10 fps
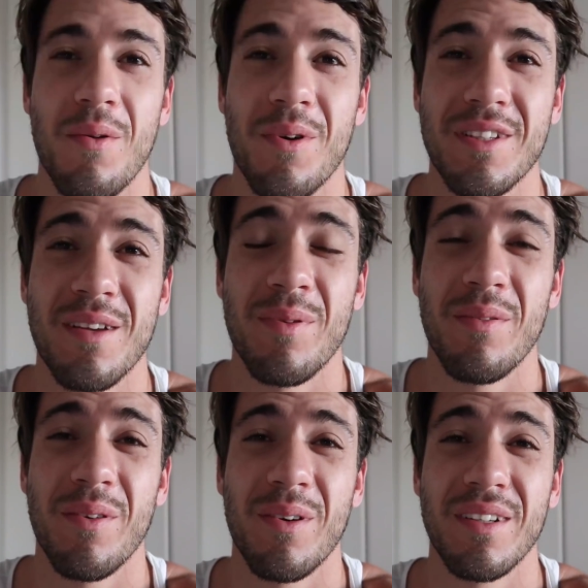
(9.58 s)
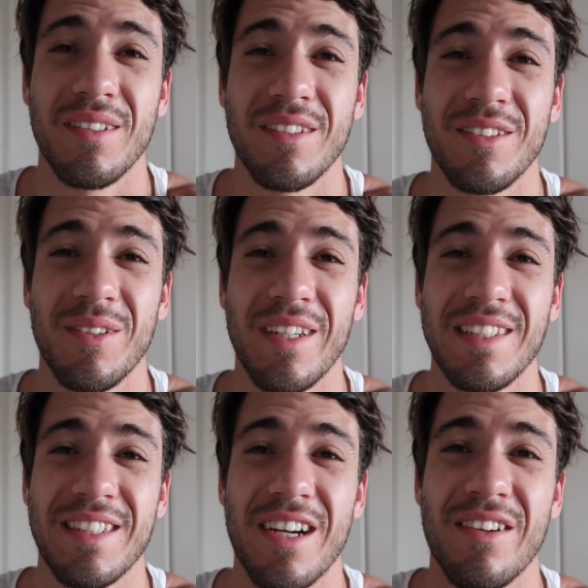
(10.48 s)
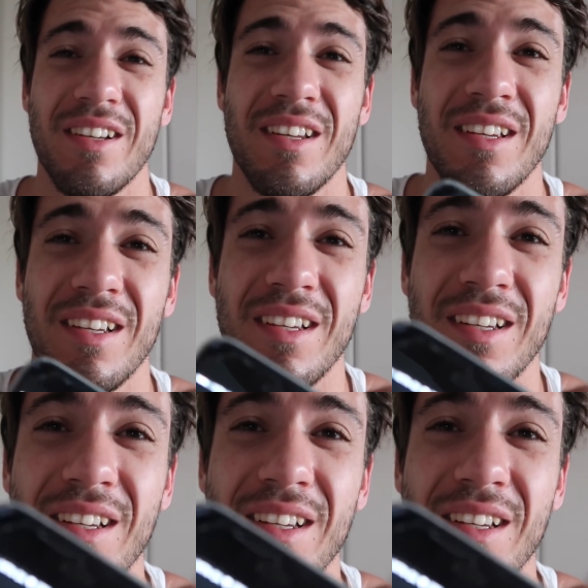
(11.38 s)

what's up everyone so it is currently